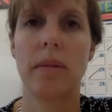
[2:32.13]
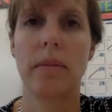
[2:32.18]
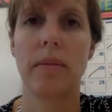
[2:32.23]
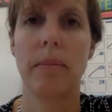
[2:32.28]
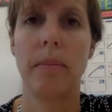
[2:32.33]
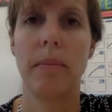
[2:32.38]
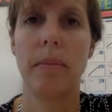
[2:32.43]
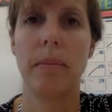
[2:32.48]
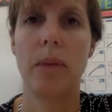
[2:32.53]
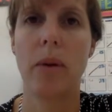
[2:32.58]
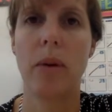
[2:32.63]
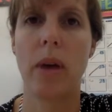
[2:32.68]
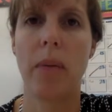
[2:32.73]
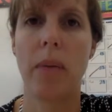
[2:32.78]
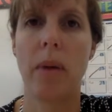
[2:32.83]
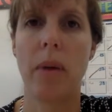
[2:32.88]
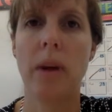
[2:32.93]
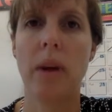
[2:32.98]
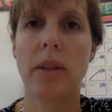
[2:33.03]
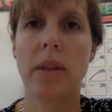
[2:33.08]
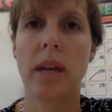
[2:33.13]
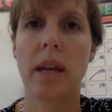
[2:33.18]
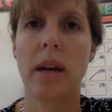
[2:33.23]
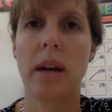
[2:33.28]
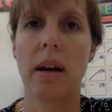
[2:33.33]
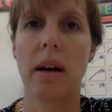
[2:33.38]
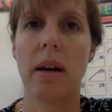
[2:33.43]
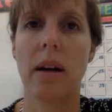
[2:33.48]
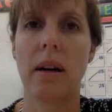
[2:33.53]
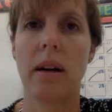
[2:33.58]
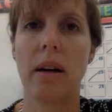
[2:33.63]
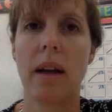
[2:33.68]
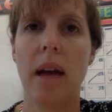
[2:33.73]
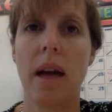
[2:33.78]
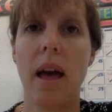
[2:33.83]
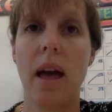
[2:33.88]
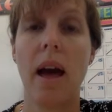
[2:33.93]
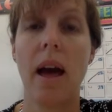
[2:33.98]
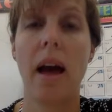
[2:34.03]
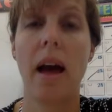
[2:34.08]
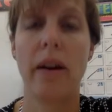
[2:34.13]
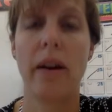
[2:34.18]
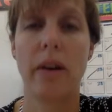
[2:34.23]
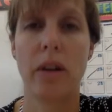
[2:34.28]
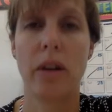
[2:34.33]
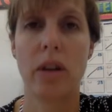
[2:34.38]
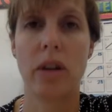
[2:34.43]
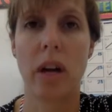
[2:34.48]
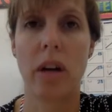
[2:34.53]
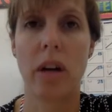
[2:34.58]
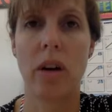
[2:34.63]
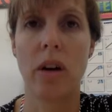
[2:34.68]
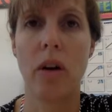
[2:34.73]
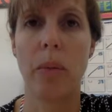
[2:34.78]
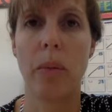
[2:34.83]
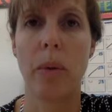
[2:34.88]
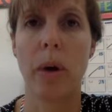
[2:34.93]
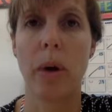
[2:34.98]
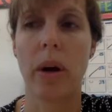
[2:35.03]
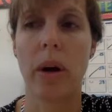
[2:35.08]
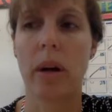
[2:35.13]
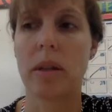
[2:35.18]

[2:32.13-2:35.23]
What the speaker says: You can pause it here, and you can check your notebook